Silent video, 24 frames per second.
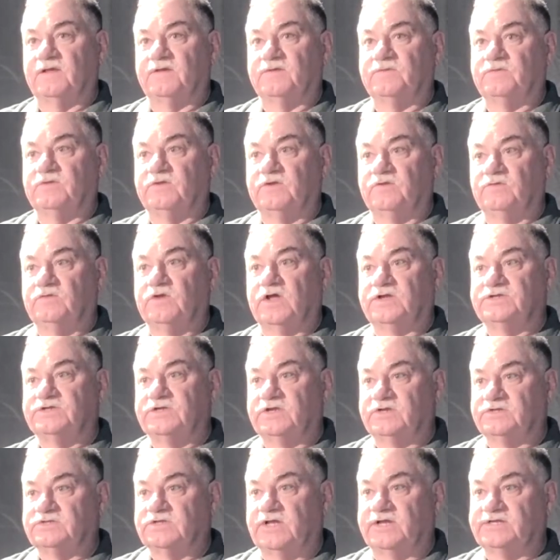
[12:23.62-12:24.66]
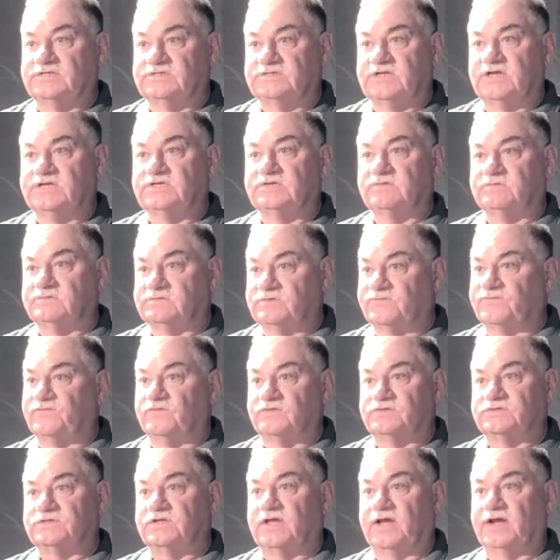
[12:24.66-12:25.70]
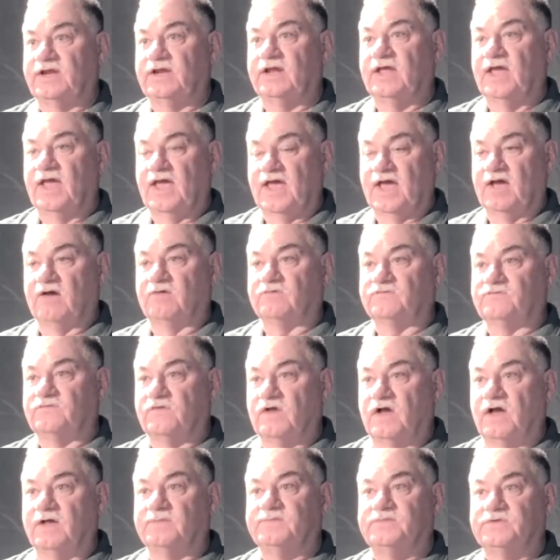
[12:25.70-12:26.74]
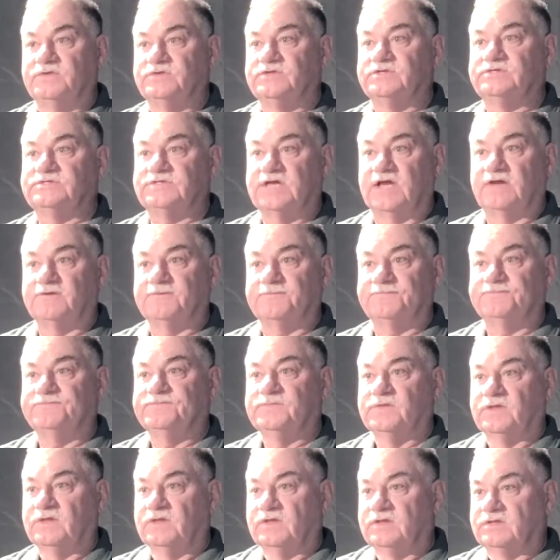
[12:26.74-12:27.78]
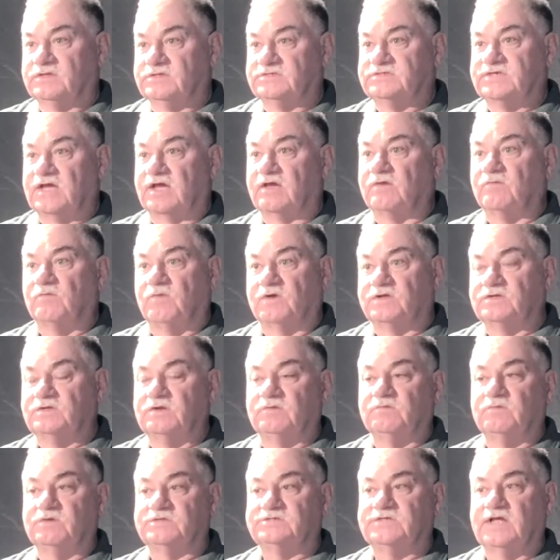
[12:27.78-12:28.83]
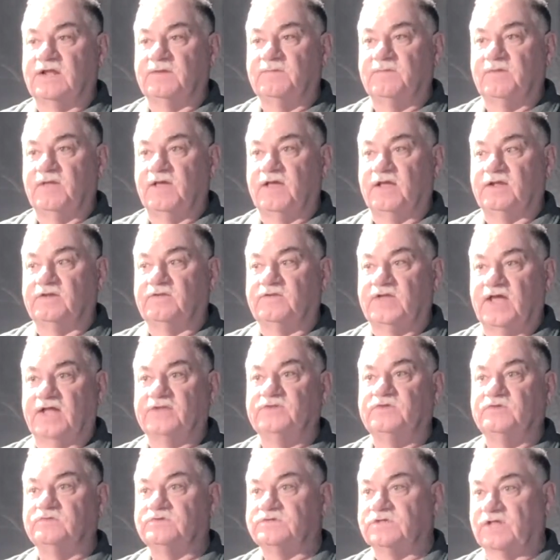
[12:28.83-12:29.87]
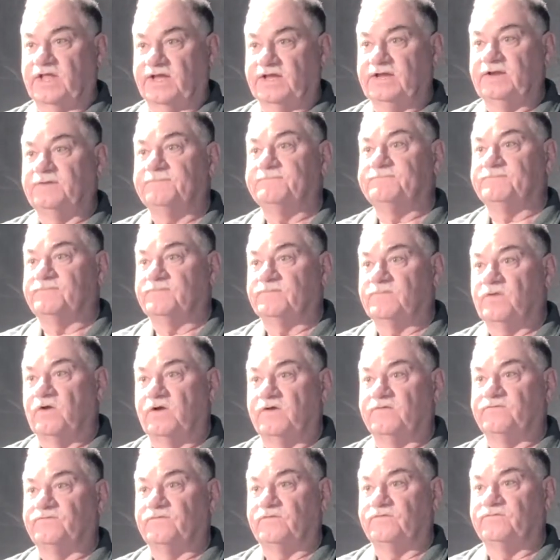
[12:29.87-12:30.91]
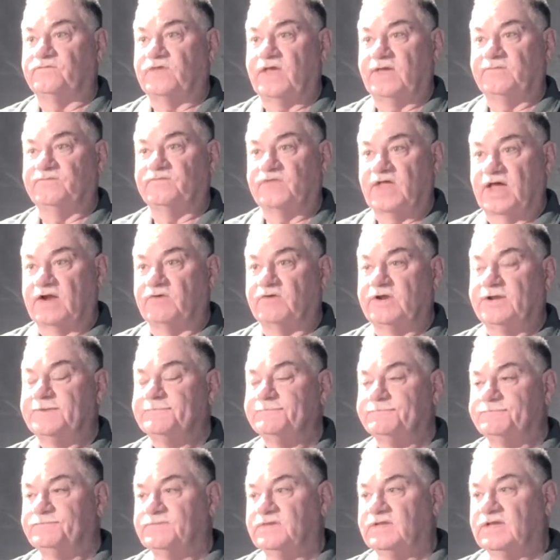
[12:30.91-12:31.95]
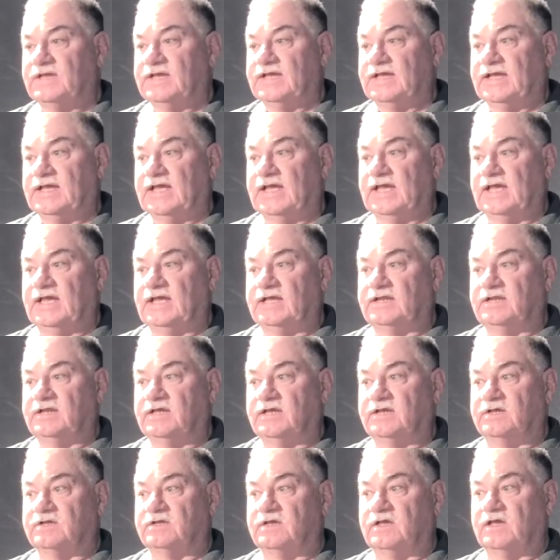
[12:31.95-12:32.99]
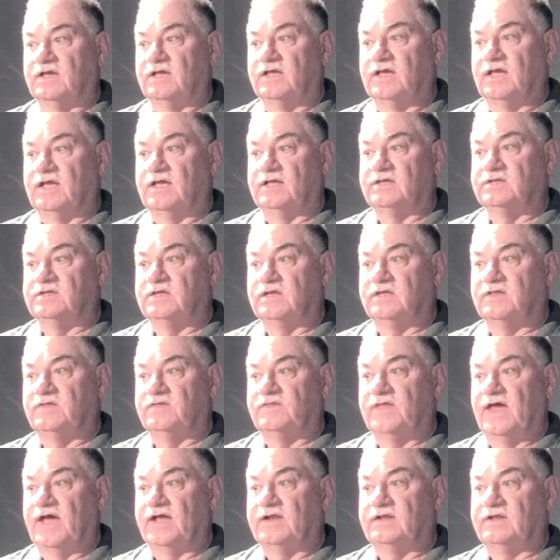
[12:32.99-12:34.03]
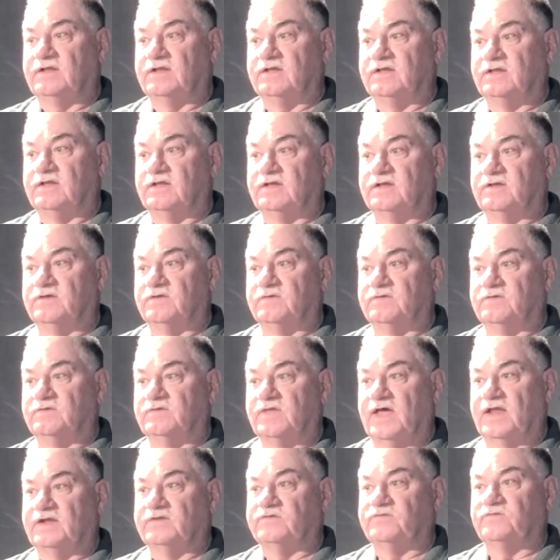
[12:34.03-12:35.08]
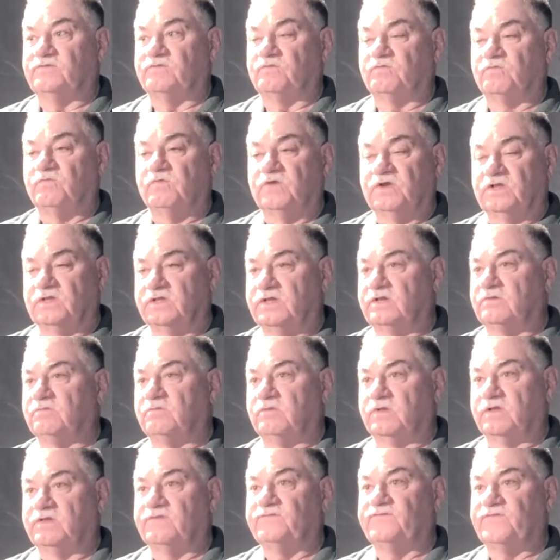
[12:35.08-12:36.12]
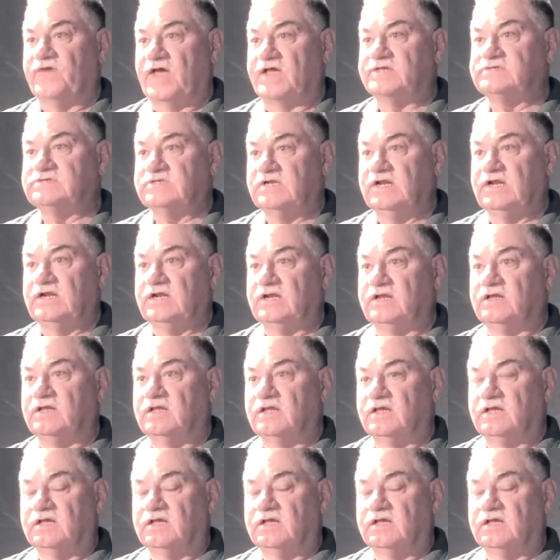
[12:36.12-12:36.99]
the New Dungeness Light Station was the first lighthouse on Puget Sound. The second one was at Tatoosh Light off of Cape Flattery, and that is really, really fascinating.